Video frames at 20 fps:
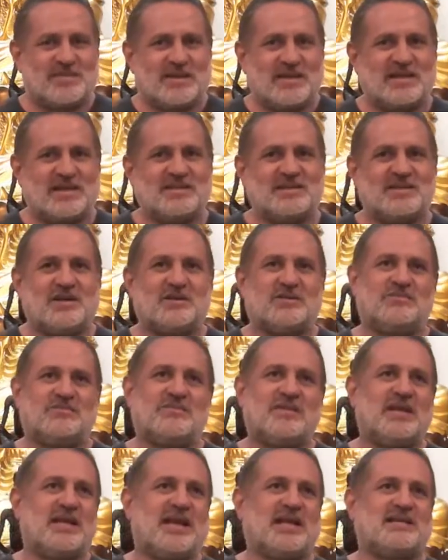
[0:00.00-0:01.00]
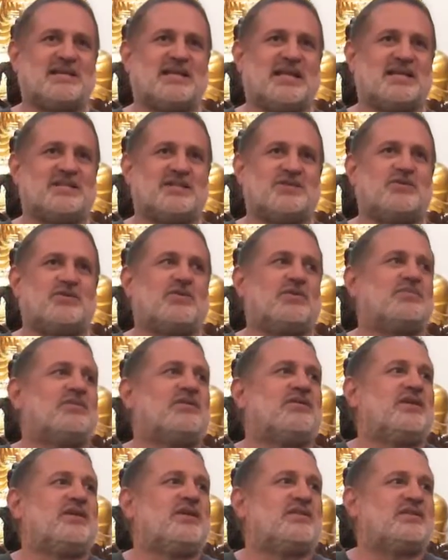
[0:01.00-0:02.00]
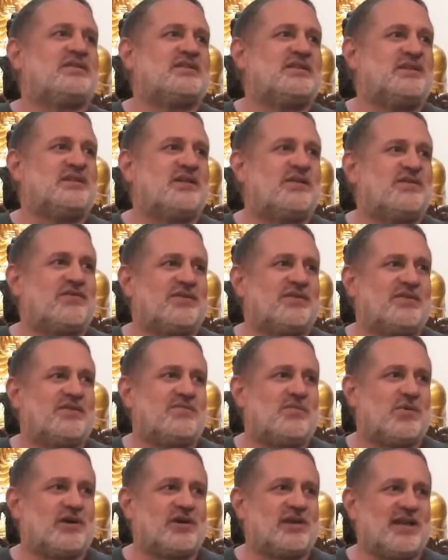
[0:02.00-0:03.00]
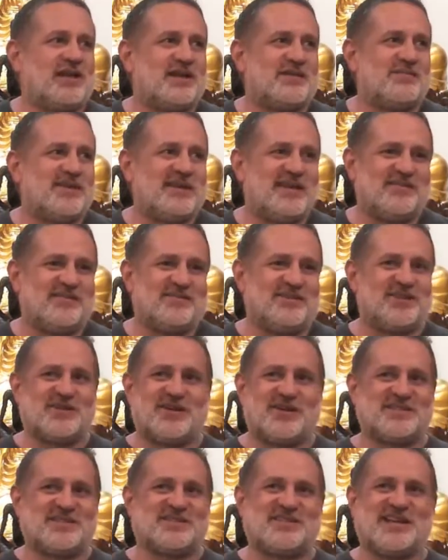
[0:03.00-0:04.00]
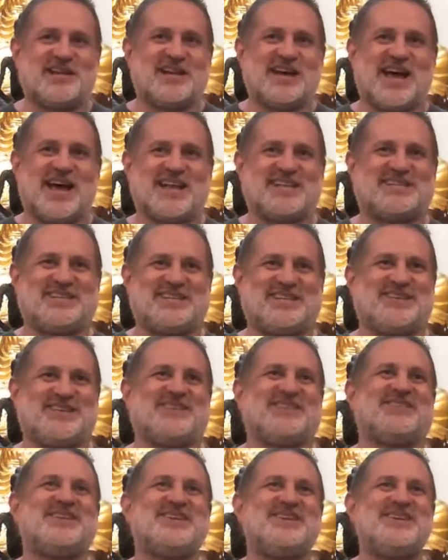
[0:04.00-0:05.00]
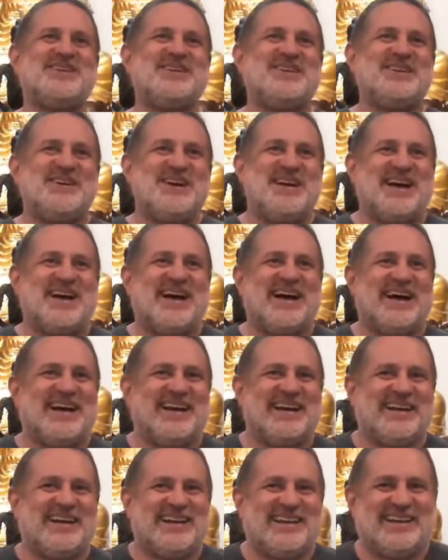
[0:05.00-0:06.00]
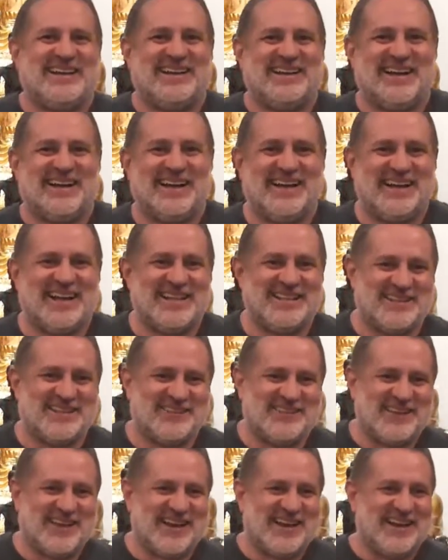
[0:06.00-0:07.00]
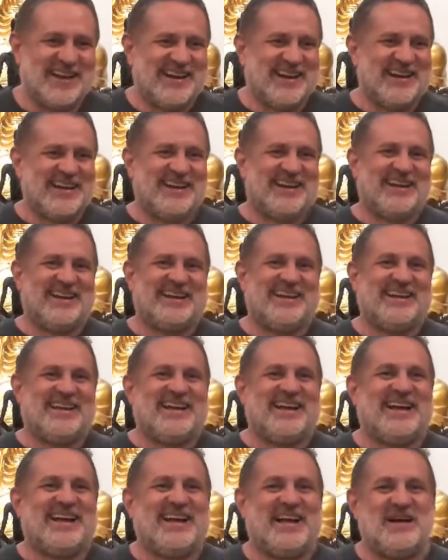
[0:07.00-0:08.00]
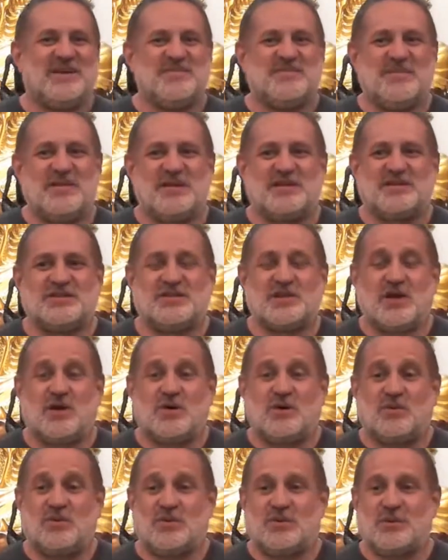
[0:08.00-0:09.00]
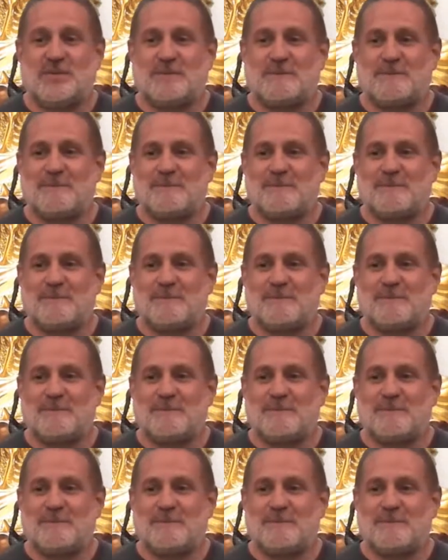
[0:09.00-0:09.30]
And so, yeah, that's normal though, just to go for the mortal enemy, even though I say not to. It's okay. So,